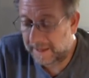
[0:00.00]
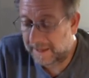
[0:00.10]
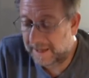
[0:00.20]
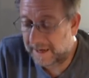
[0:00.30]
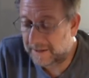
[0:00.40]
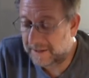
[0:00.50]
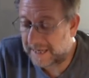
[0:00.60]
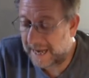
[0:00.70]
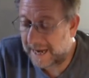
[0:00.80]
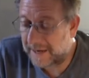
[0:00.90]

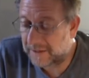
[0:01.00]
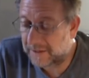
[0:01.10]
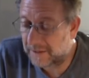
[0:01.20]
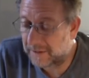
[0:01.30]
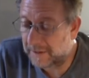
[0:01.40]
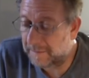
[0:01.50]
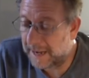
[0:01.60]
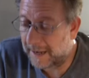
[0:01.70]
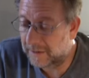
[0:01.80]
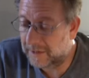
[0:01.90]
there's a certain
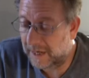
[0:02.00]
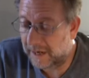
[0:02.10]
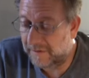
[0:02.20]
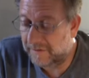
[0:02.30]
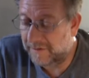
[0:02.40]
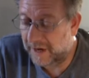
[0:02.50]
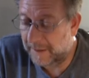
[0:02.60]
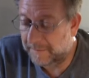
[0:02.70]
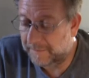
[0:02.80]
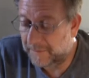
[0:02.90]
amount of
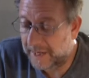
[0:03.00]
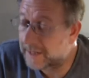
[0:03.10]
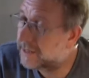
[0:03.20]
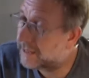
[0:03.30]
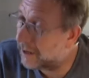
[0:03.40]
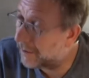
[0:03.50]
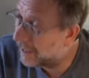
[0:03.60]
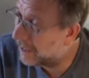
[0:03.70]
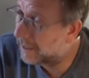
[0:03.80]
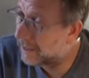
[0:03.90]

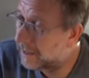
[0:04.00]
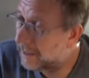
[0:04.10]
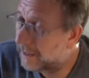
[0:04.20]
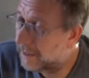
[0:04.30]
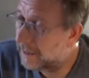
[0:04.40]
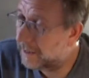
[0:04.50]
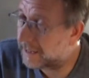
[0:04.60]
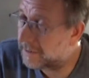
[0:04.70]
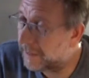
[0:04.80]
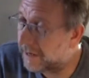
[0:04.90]
hysteria
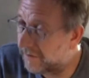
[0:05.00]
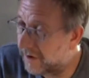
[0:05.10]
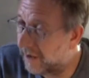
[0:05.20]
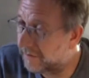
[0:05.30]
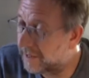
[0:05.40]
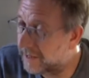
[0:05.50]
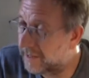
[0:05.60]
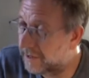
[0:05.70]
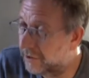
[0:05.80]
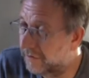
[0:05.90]
that's been involved in
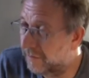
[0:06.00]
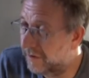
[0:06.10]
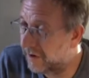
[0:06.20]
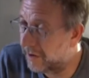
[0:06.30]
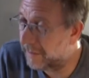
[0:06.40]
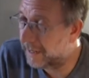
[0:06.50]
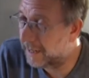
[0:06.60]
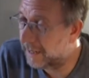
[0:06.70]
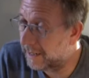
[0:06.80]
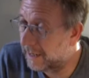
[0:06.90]
this issue from the very
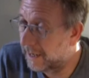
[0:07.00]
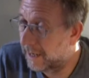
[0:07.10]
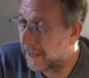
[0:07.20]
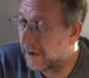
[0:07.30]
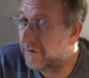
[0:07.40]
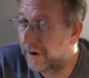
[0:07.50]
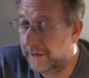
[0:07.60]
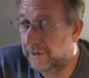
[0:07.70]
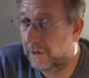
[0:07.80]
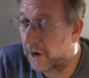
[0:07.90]
beginning, a very
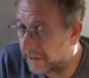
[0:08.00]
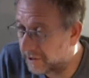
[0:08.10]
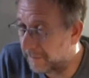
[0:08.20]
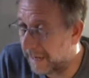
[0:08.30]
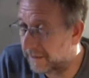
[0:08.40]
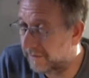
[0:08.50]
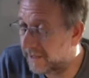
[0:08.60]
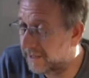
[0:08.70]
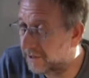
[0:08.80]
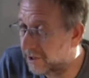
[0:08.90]
large amount of
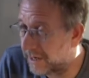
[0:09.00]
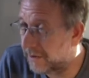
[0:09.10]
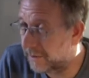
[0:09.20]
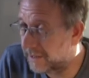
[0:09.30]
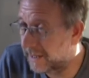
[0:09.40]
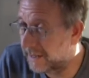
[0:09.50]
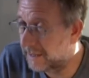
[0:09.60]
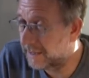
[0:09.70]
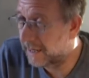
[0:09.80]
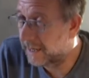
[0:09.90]

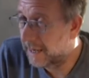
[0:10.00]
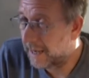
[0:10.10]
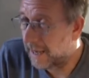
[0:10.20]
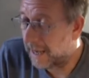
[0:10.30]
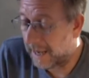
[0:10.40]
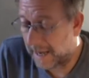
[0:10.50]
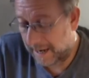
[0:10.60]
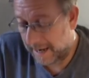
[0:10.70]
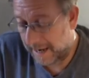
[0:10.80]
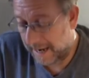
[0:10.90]
disingenuousness,
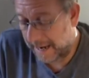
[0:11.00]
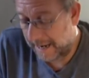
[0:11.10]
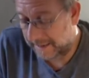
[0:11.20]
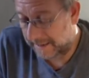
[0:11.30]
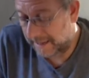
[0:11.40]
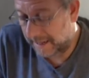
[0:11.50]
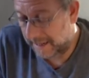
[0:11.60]
and